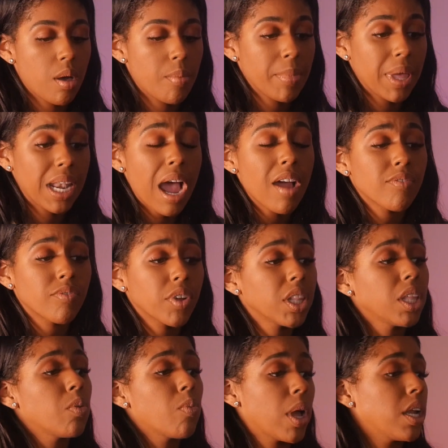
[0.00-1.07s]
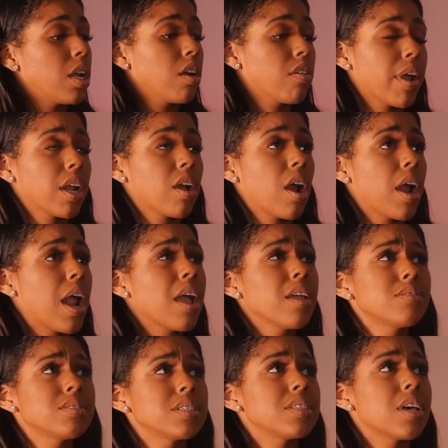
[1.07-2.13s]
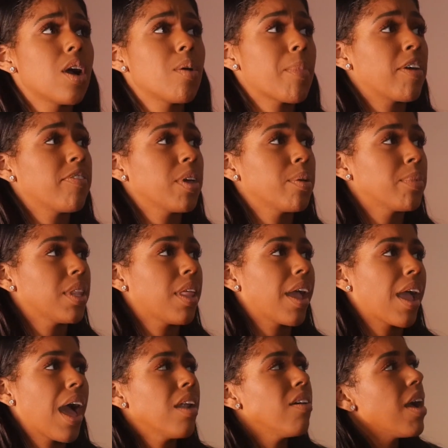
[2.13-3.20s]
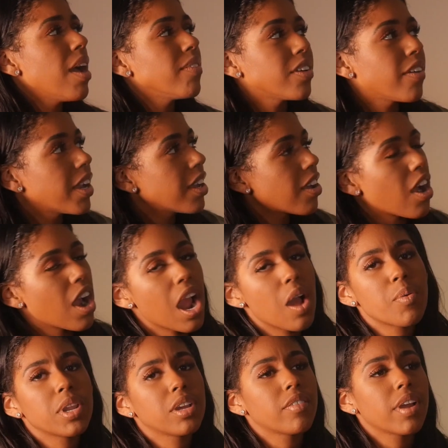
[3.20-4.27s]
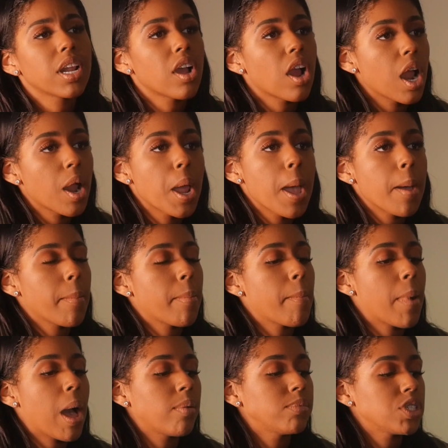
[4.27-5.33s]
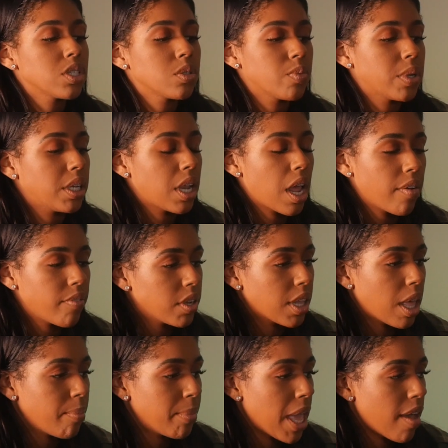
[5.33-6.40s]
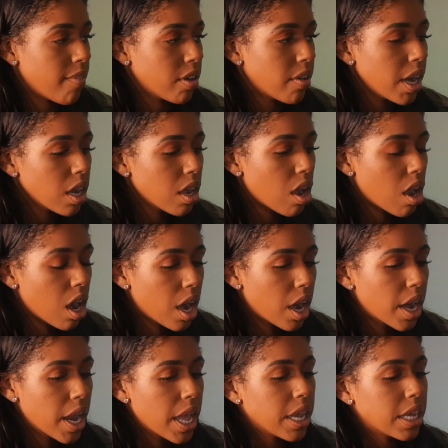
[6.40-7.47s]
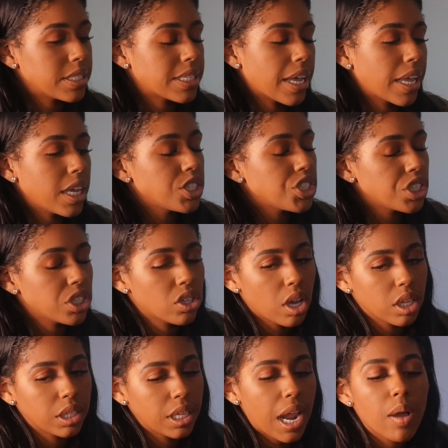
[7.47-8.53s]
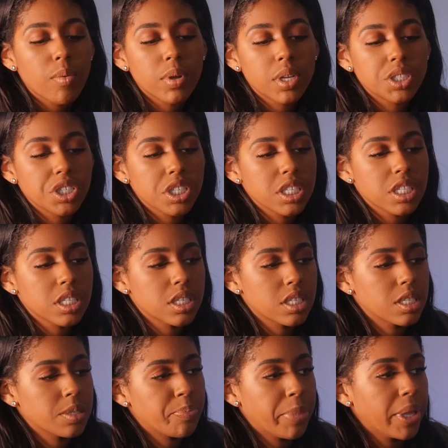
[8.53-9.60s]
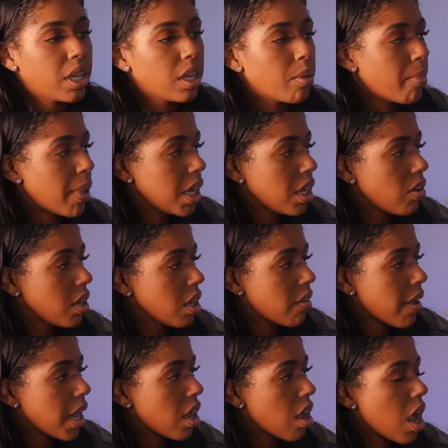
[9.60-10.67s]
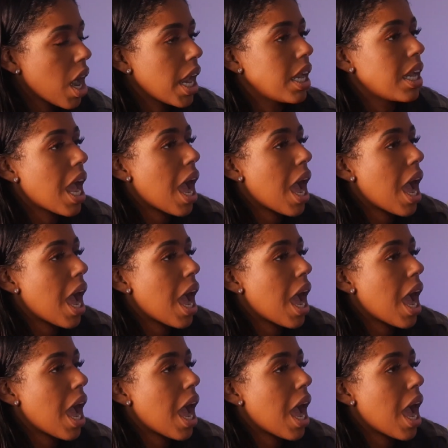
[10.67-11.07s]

and I really wanted a credit card. And I used to tell my family, like, I don't have a credit card. I want a credit card. My mom just would never let me have a credit card because I guess she thought that I would just spend the money on the credit card